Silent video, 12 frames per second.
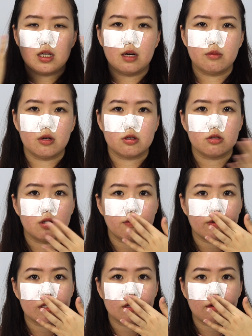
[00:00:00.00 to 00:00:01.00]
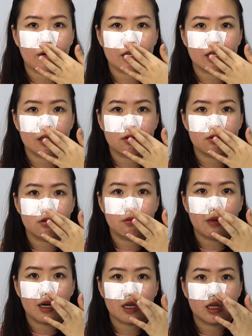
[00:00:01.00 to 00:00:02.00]
now I'm not sure if it's the right thing to do,
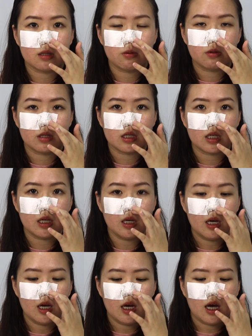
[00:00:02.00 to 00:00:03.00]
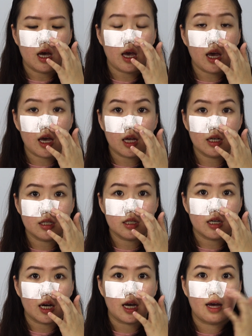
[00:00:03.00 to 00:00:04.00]
but I guess we'll see. And
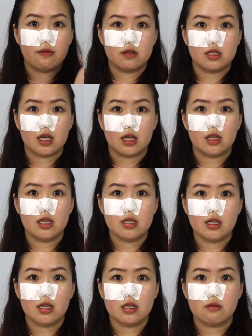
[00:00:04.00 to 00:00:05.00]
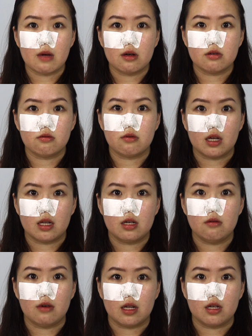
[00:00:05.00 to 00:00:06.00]
I have to say, this thing smells
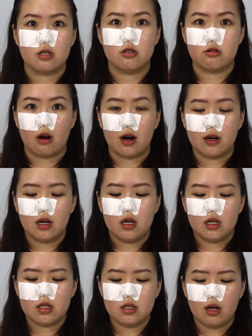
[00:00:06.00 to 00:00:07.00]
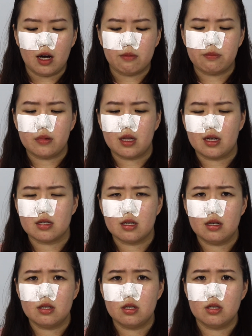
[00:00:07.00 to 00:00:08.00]
really strong. It's not
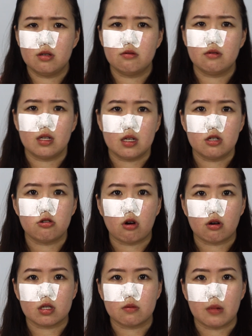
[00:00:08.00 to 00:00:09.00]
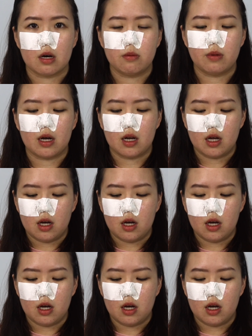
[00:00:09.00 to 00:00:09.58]
unpleasant, it's just a really strong smell, but